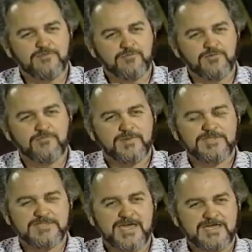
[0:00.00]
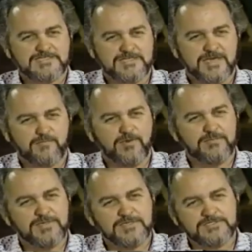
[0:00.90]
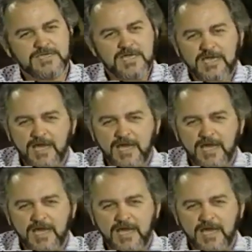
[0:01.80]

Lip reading: through everybody's eyes in Amway, because